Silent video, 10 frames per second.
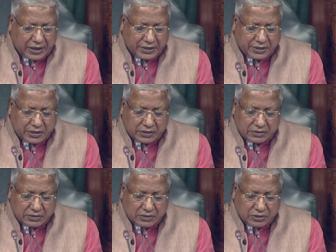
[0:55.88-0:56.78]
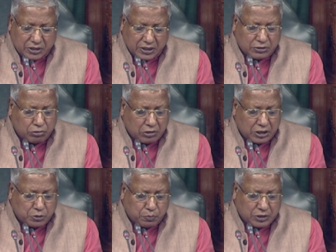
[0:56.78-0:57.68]
8, Shri
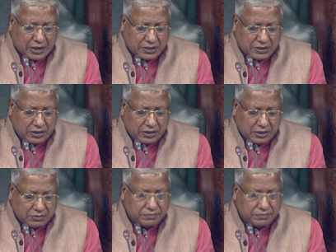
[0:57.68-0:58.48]
Suresh Pujari ji.